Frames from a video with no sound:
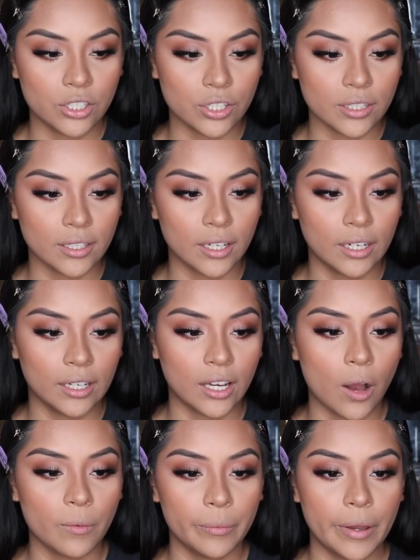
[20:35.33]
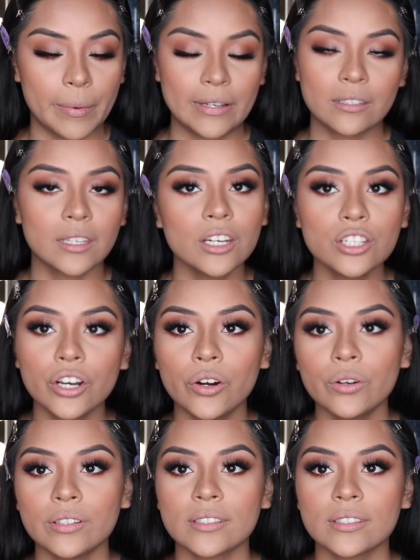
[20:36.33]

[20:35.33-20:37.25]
just gonna complement my skin tone.